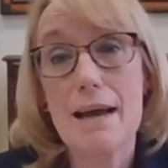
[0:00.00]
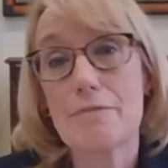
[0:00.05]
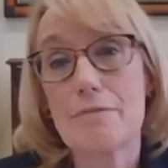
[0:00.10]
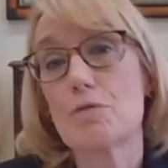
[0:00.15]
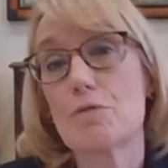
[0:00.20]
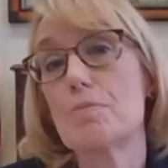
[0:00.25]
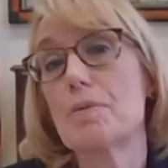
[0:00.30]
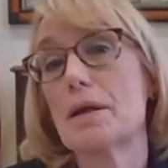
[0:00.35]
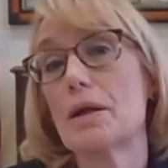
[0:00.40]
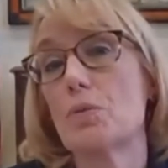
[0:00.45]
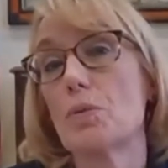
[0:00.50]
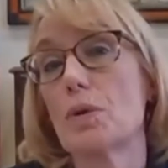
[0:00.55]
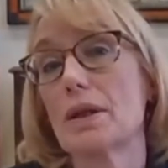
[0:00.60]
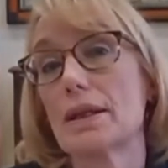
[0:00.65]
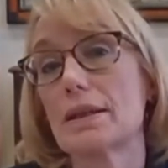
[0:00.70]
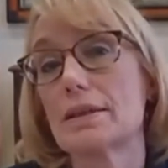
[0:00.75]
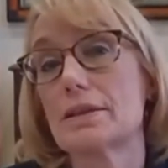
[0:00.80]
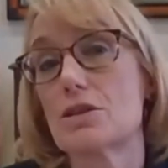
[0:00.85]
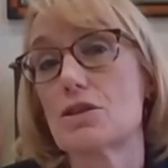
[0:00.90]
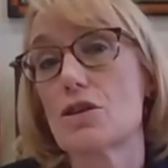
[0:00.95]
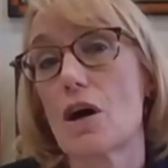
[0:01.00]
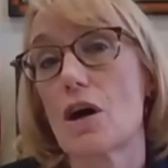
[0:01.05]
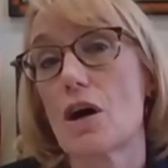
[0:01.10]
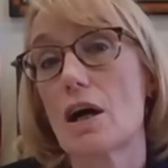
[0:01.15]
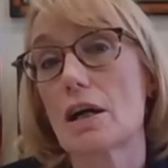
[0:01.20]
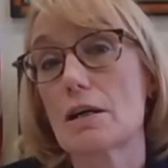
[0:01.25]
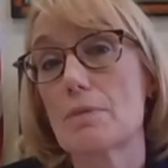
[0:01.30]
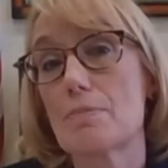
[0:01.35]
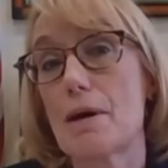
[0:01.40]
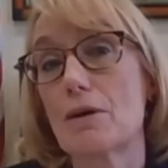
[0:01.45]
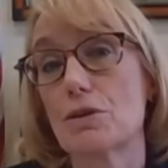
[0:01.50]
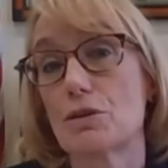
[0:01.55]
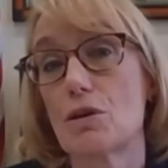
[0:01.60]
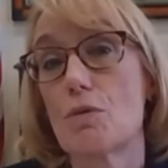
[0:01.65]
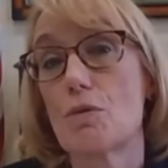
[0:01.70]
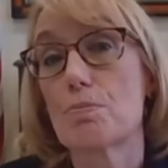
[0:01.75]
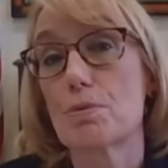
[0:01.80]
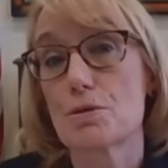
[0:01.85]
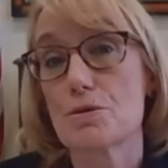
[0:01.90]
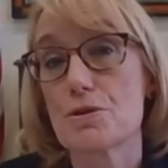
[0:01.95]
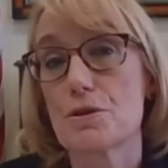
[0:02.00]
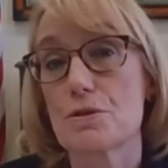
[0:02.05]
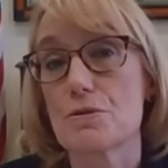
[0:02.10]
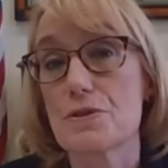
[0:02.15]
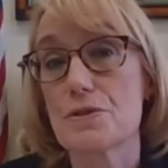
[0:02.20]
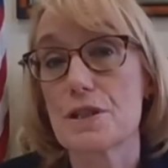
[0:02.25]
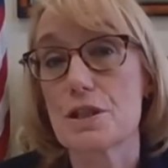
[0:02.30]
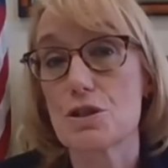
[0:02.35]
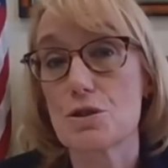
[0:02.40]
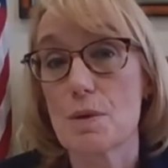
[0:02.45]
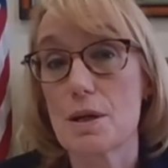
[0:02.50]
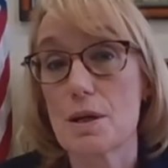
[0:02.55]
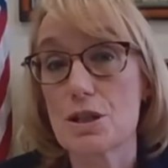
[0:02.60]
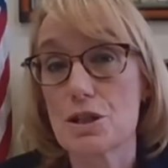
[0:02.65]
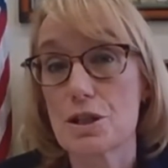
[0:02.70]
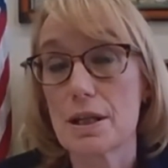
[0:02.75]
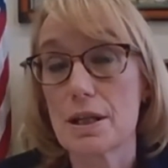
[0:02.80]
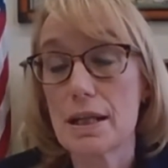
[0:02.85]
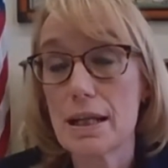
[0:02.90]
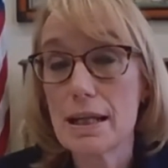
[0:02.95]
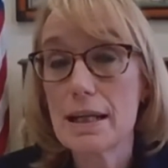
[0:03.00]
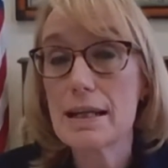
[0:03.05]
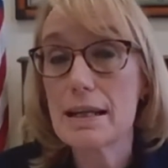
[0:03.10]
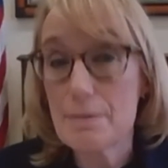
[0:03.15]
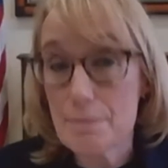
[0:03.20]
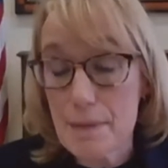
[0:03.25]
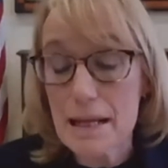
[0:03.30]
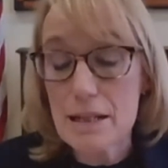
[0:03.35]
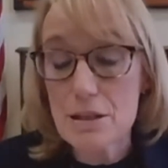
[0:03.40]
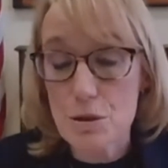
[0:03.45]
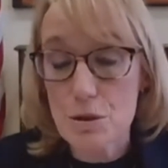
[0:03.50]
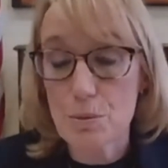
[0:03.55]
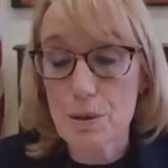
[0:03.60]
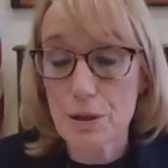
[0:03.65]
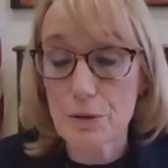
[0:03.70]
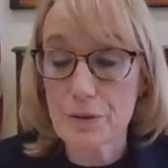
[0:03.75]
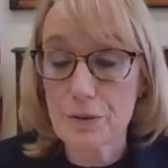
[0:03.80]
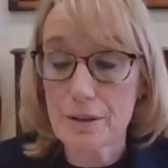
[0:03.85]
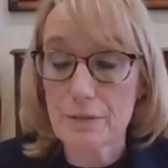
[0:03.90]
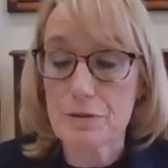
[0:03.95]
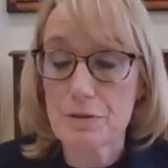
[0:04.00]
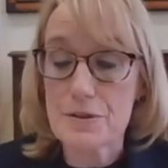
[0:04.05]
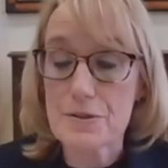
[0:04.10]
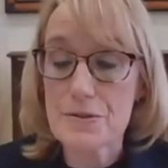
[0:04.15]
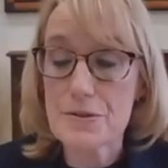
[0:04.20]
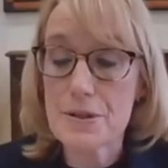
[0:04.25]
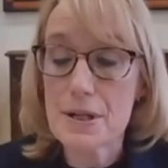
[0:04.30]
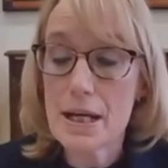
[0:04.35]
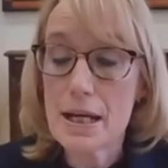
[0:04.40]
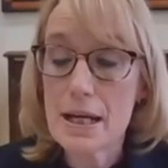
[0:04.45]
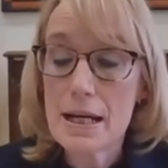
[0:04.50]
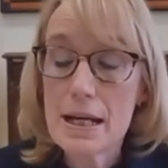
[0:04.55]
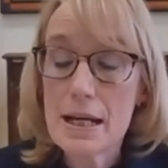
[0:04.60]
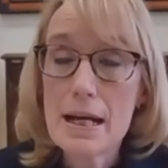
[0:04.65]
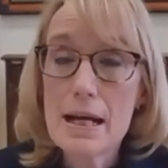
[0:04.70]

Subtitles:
and for being willing to talk about your own personal situation. It makes a real difference.